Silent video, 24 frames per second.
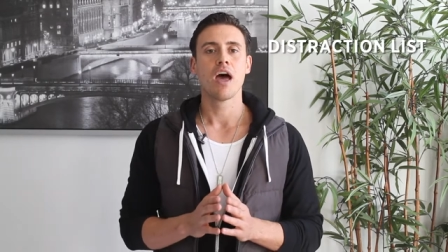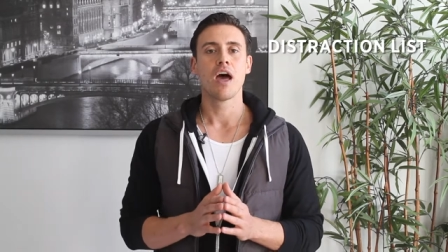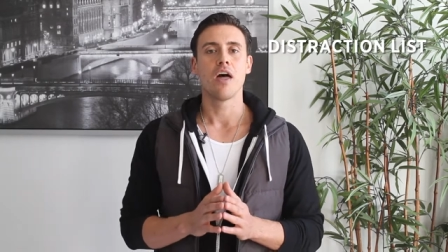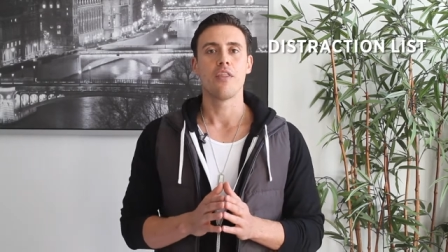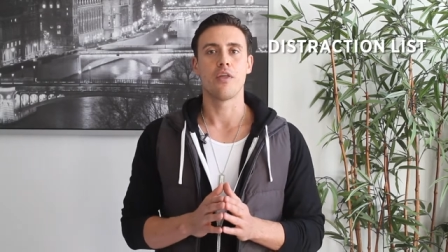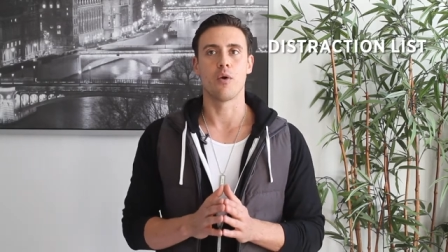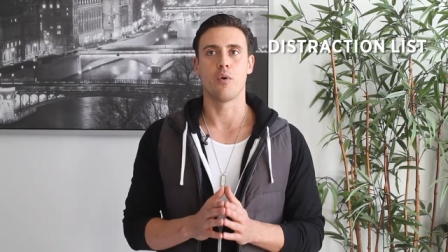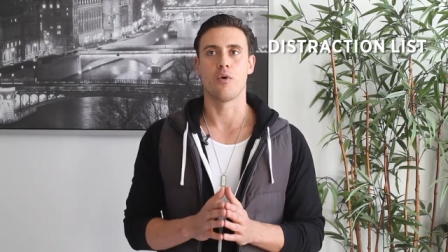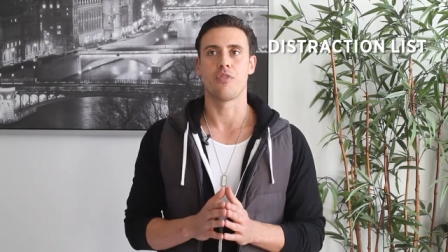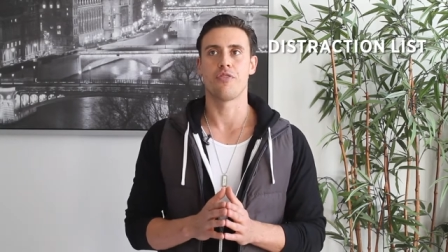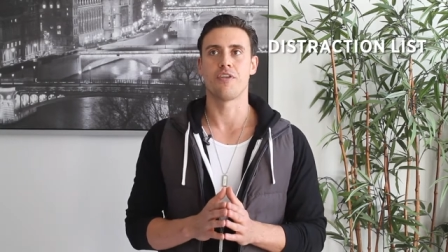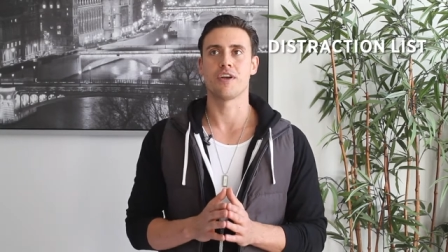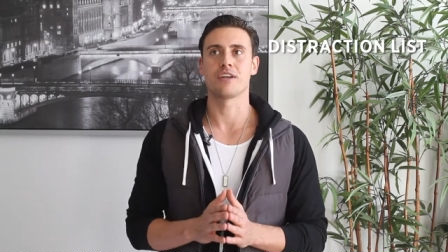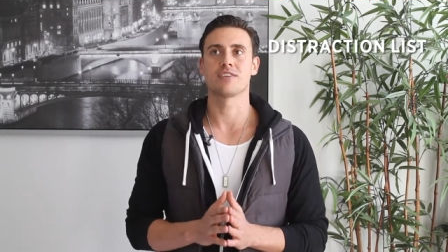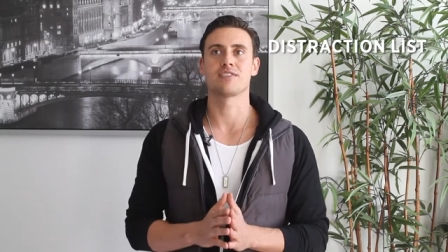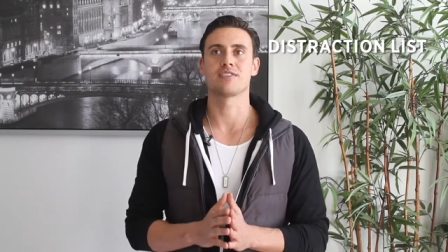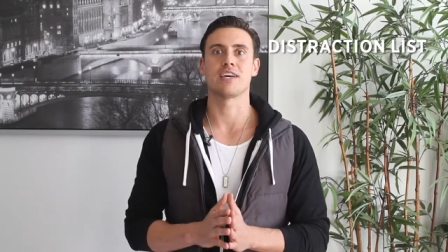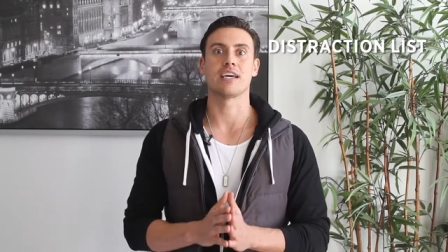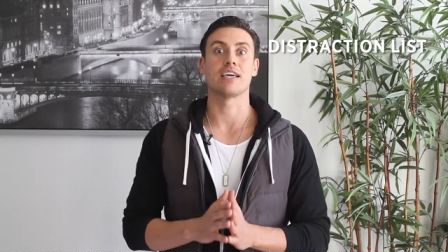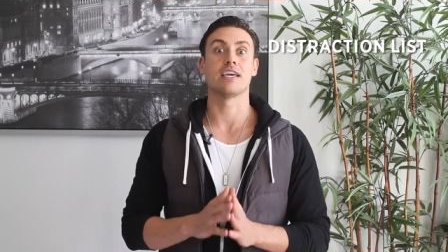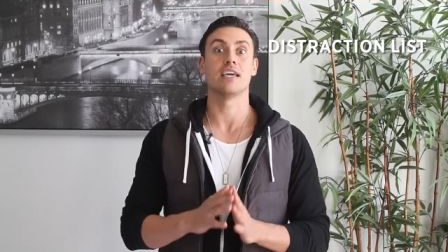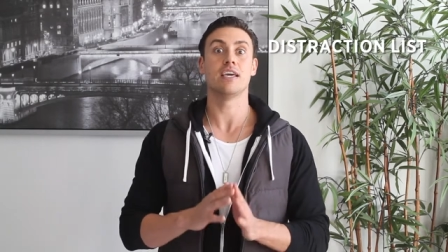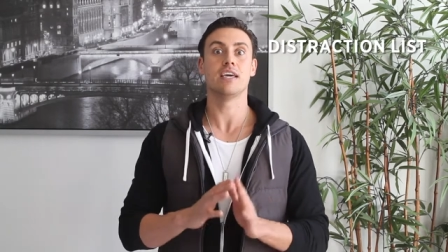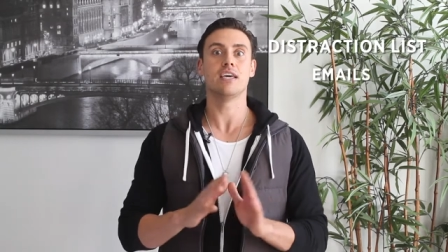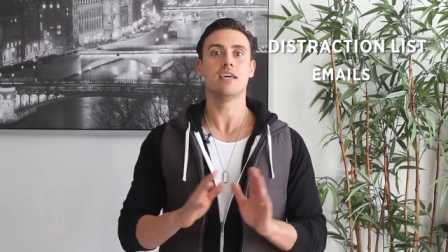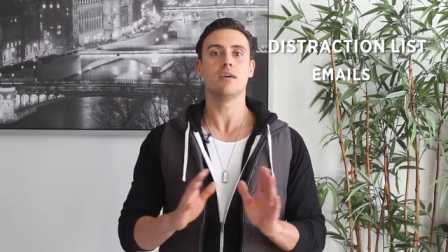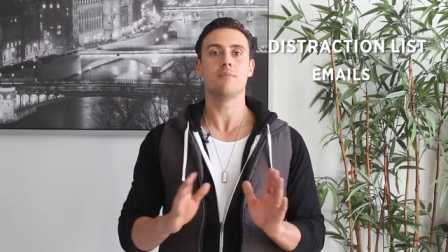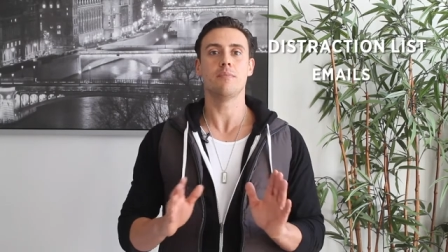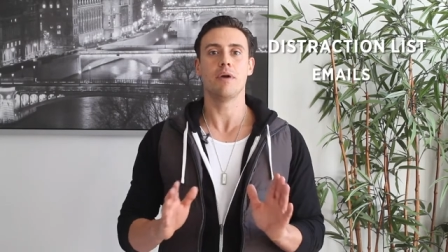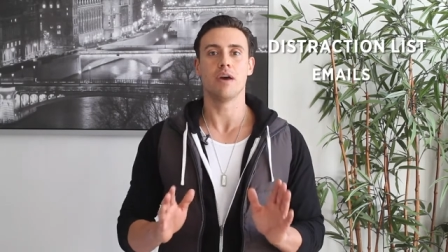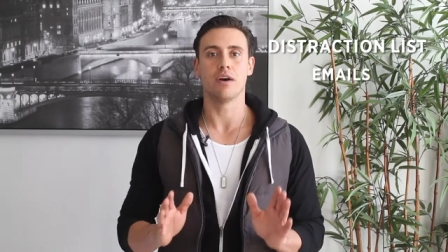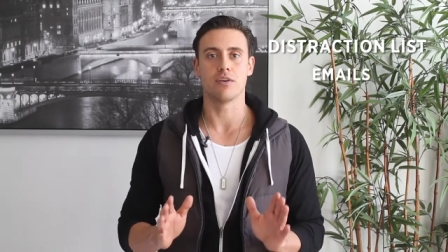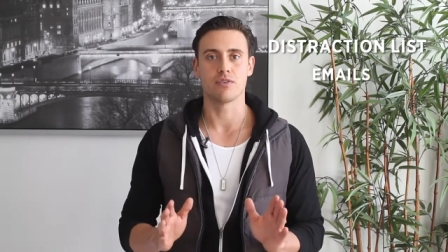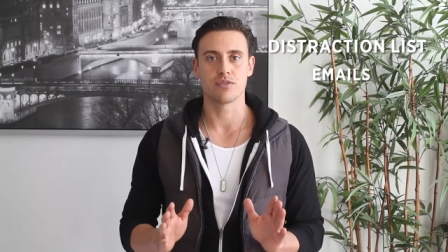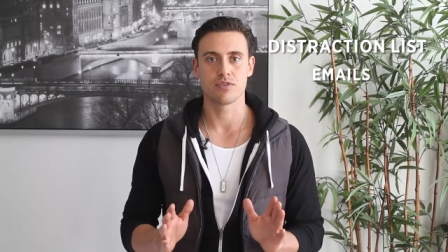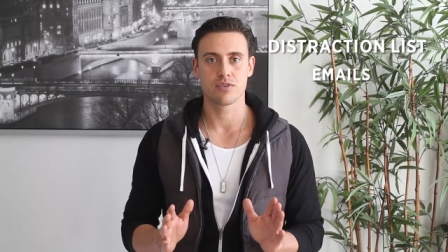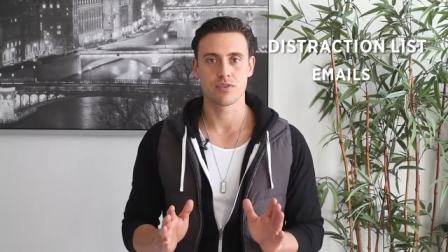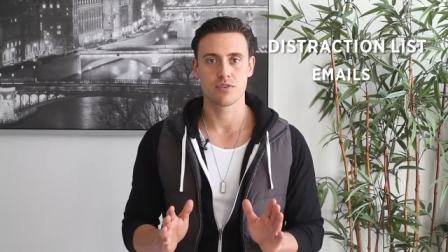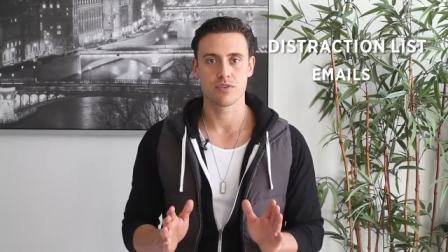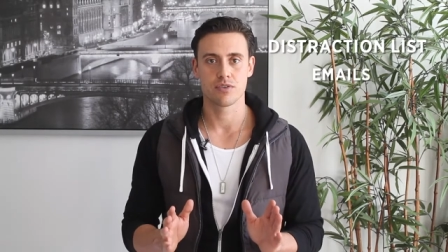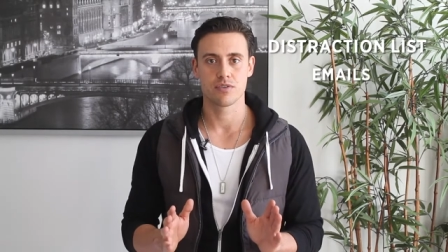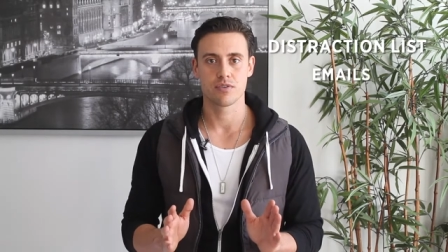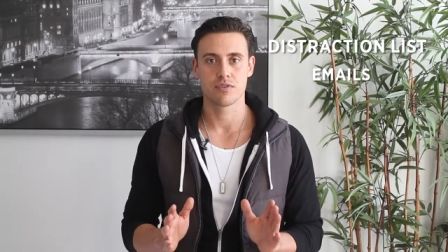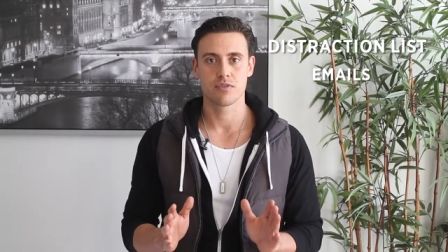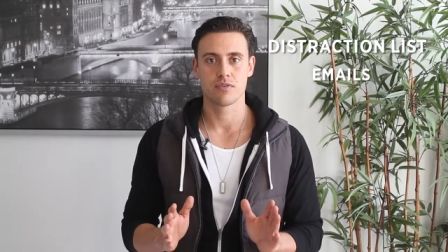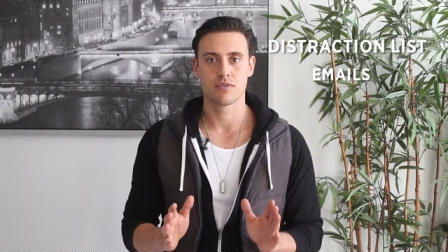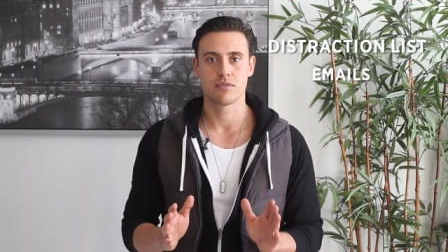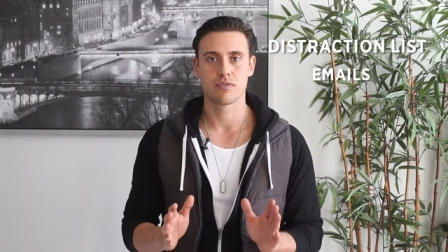there were things like emails,
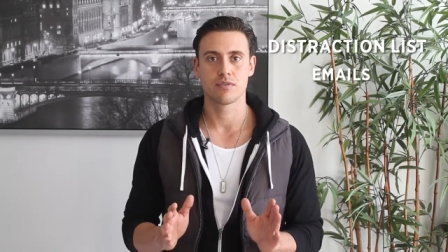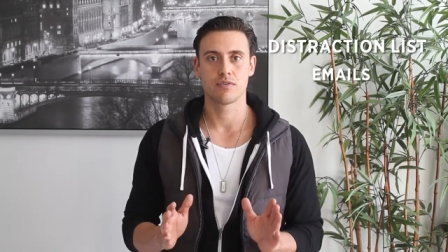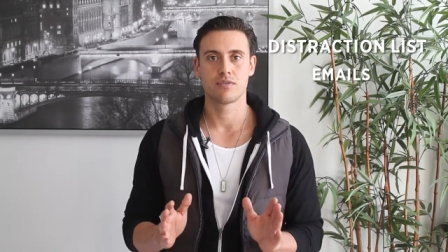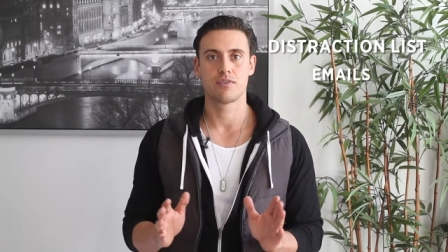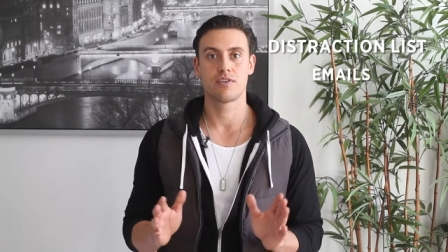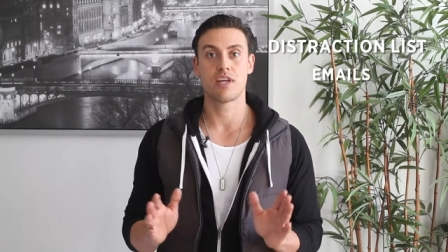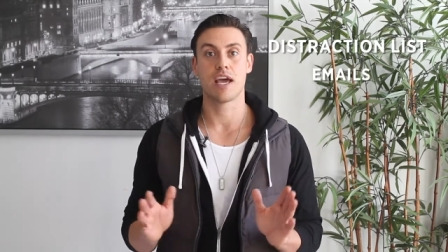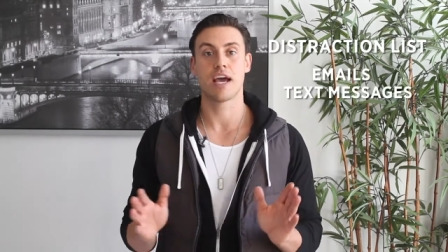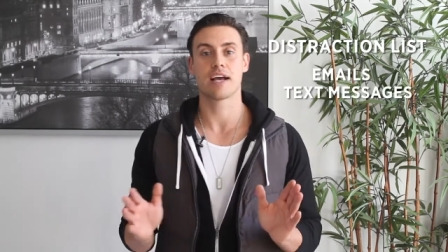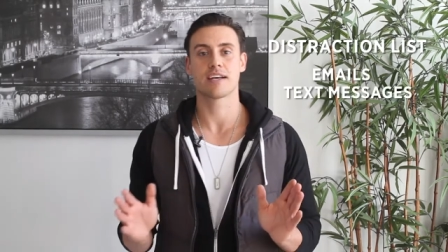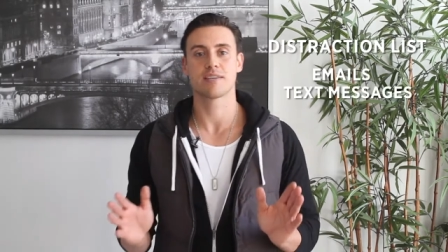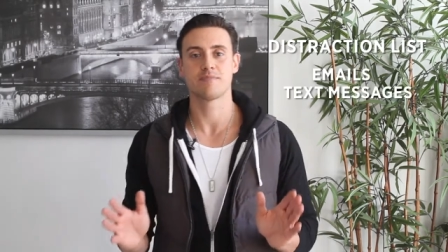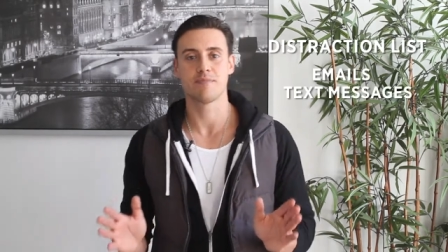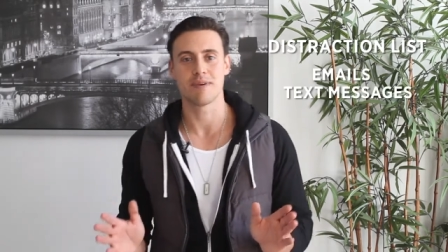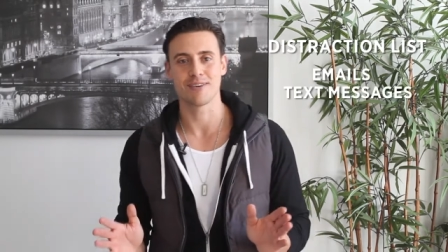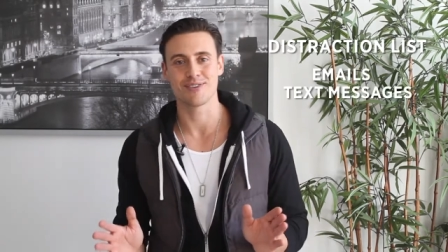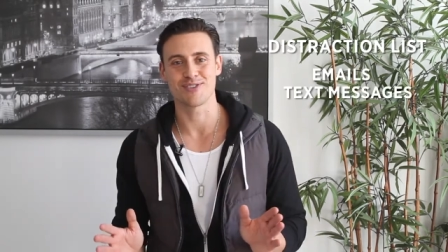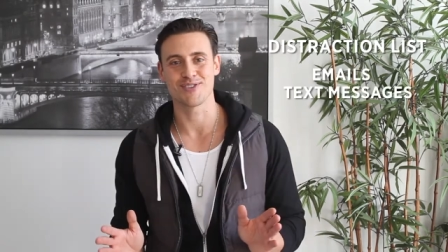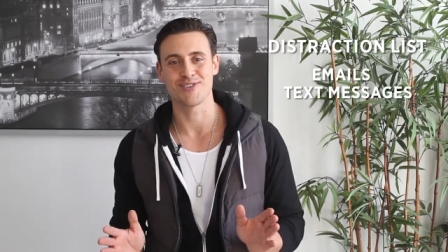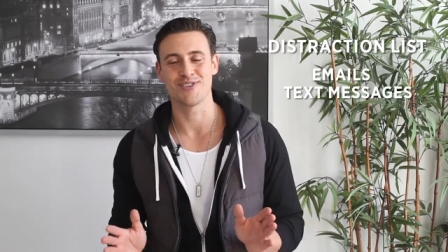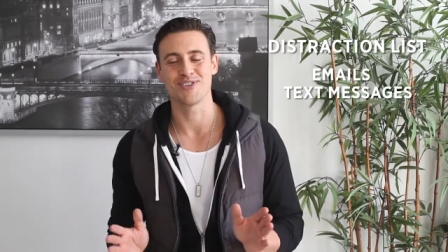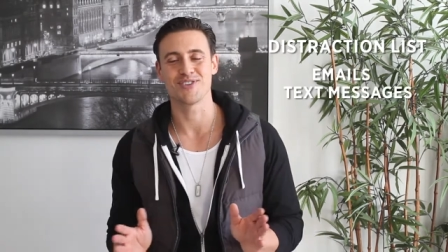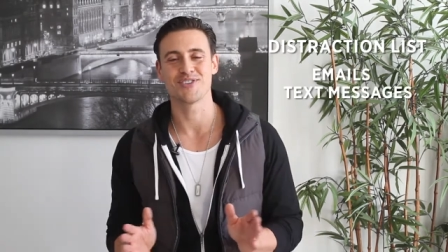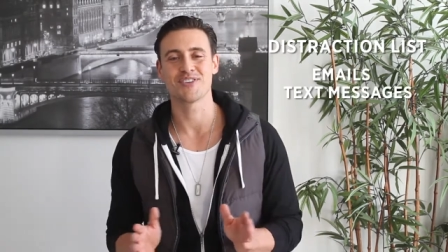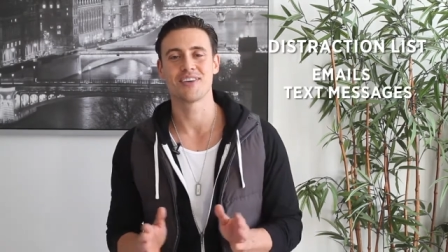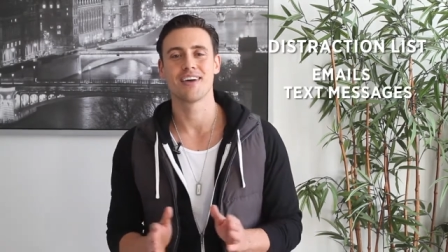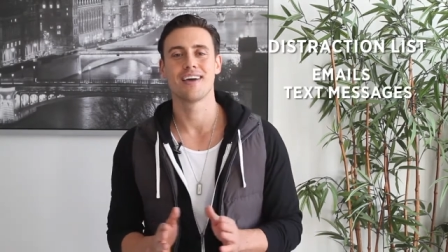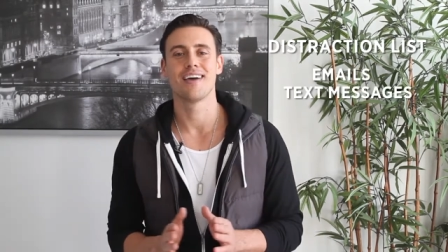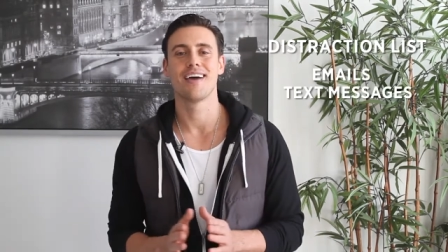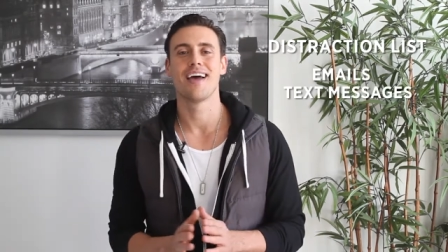text messages,